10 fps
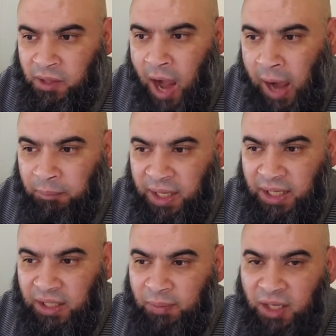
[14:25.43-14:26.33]
I'm
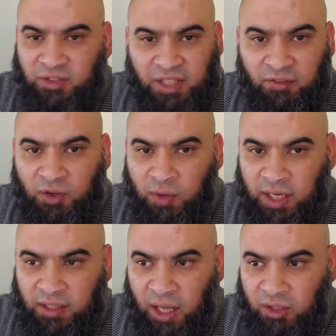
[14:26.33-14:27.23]
paying about $7 or
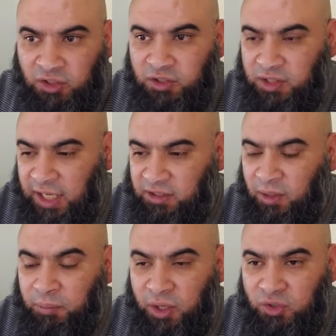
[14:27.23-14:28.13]
$8 as
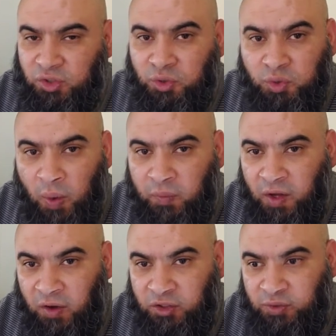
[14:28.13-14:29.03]
compared to
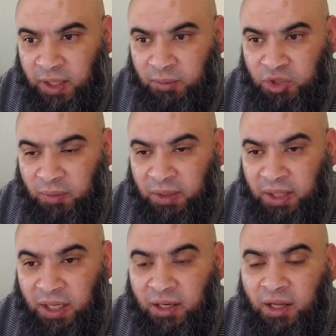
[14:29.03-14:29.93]
$12 when I'm
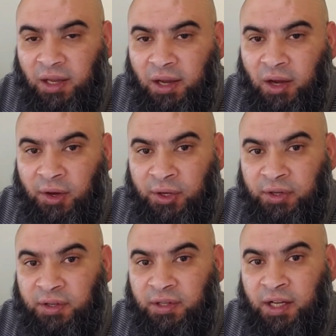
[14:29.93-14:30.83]
shipping it
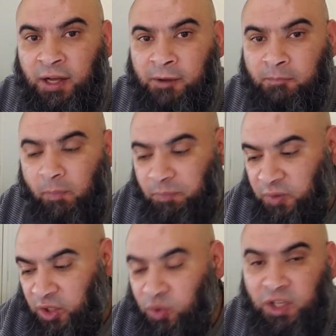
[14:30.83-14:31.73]
on
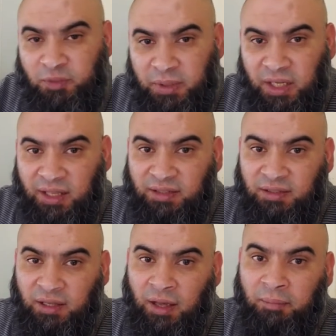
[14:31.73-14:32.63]

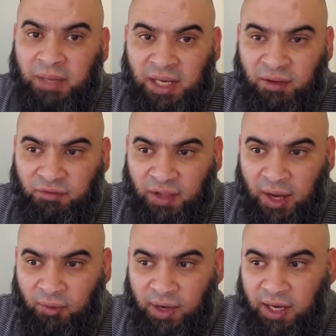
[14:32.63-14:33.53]
USPS medium
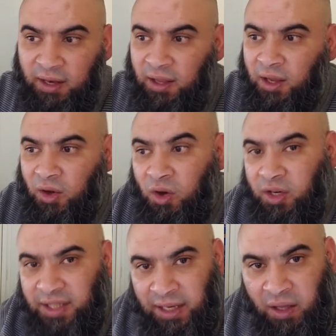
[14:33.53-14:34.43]
flat rate,
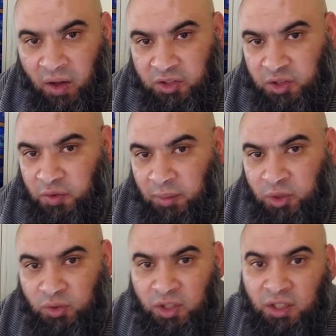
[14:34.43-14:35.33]
or $10 if I'm
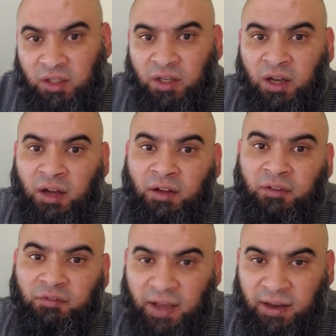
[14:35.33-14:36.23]
using
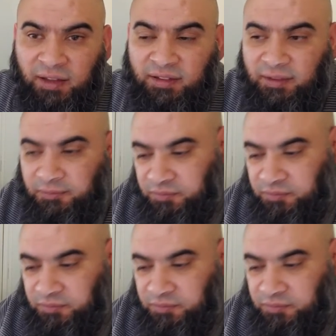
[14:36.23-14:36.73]
FedEx